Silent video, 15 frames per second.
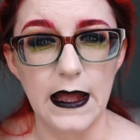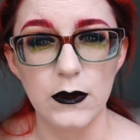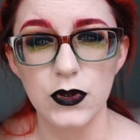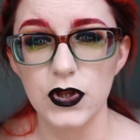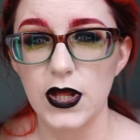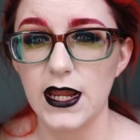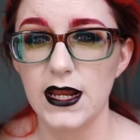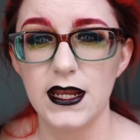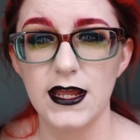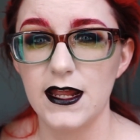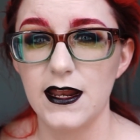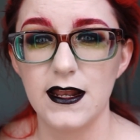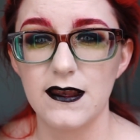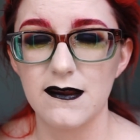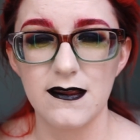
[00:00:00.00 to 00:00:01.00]
out shade.
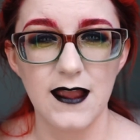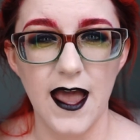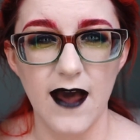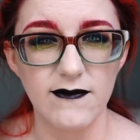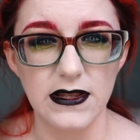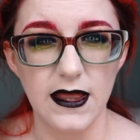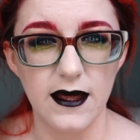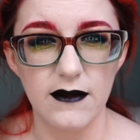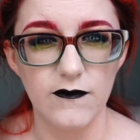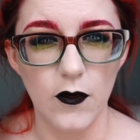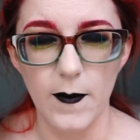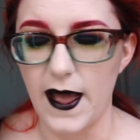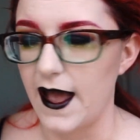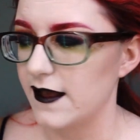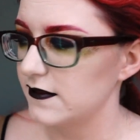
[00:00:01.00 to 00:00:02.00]
It doesn't have a lot of
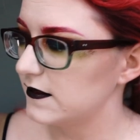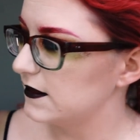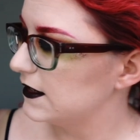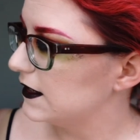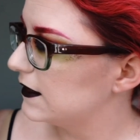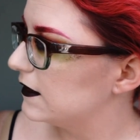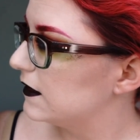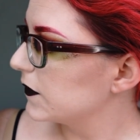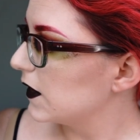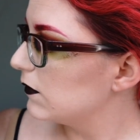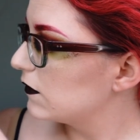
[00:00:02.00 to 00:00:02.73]
opacity. I